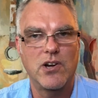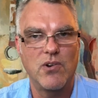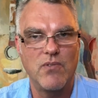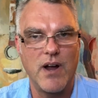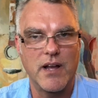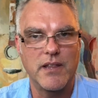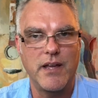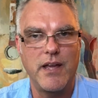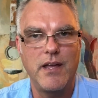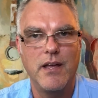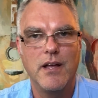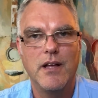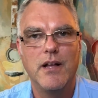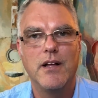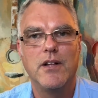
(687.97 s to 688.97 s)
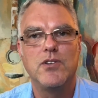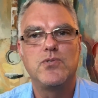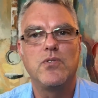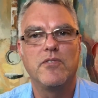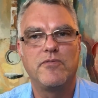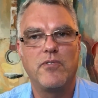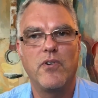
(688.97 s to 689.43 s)
correctly
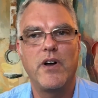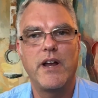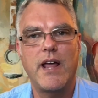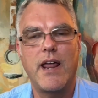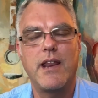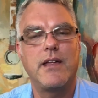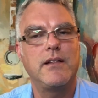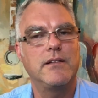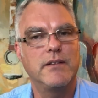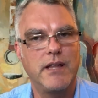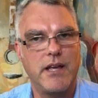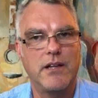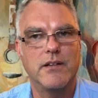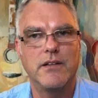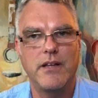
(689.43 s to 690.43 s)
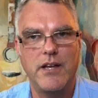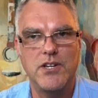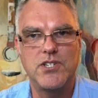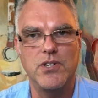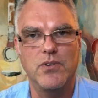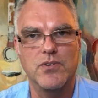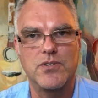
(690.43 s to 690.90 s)
to avoid any legal
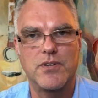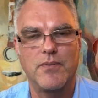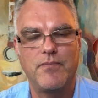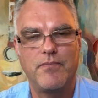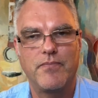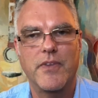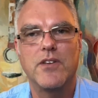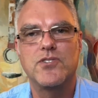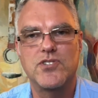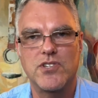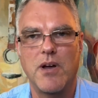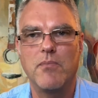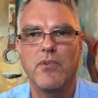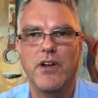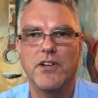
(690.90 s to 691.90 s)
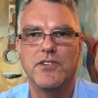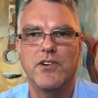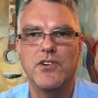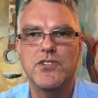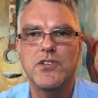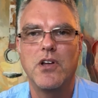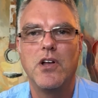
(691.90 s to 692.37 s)
issues. Some
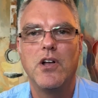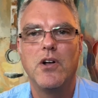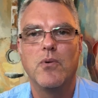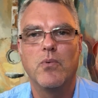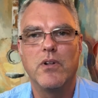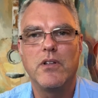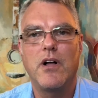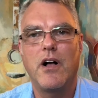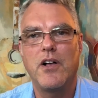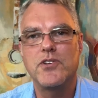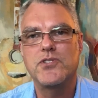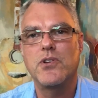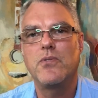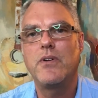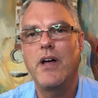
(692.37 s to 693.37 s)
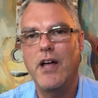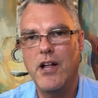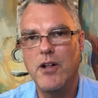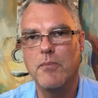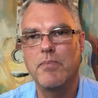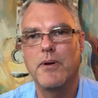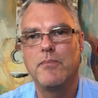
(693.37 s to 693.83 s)
realtors will also
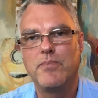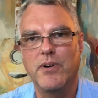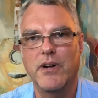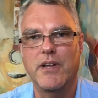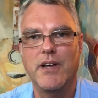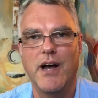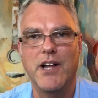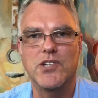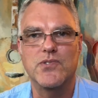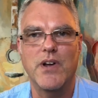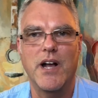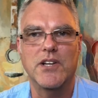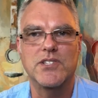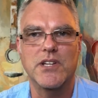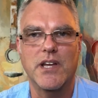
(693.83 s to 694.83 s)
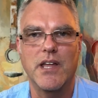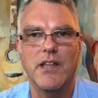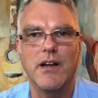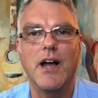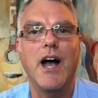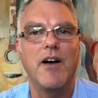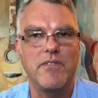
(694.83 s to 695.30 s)
help put contracts
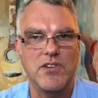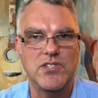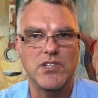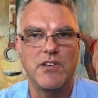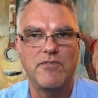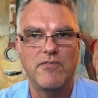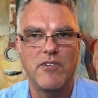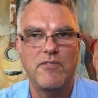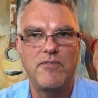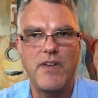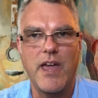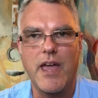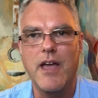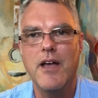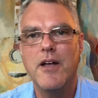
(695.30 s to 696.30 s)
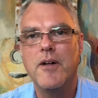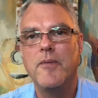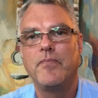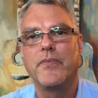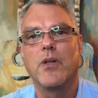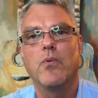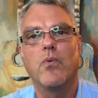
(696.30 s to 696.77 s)
together, obviously for a fee.
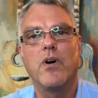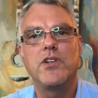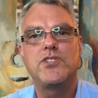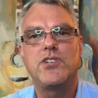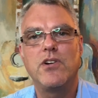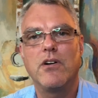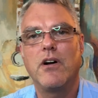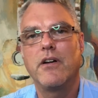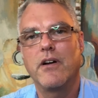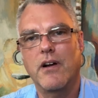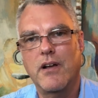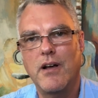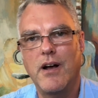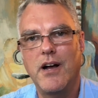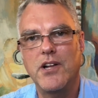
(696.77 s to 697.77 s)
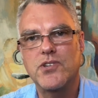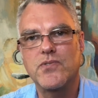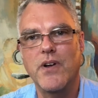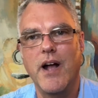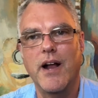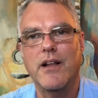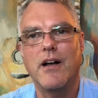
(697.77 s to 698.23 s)
Once you're under
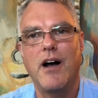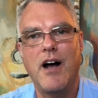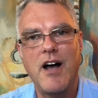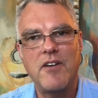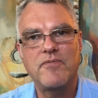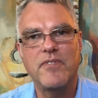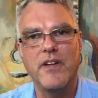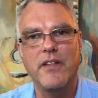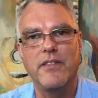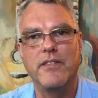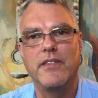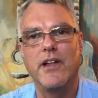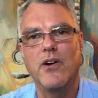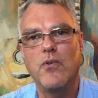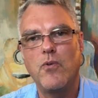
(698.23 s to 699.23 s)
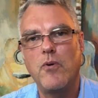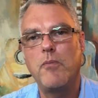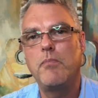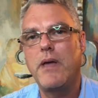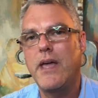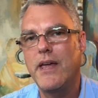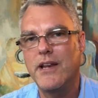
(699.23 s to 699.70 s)
contract, often there will
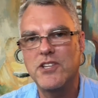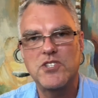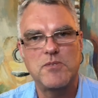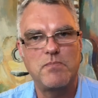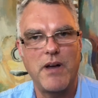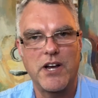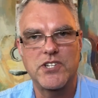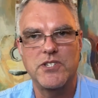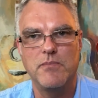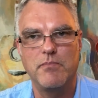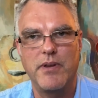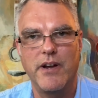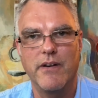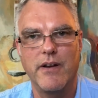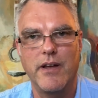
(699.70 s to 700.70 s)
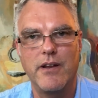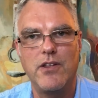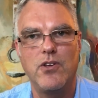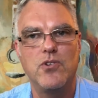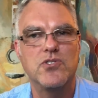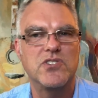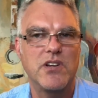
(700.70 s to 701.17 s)
be an inspection period,
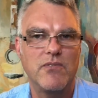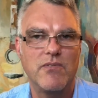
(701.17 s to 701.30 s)
usually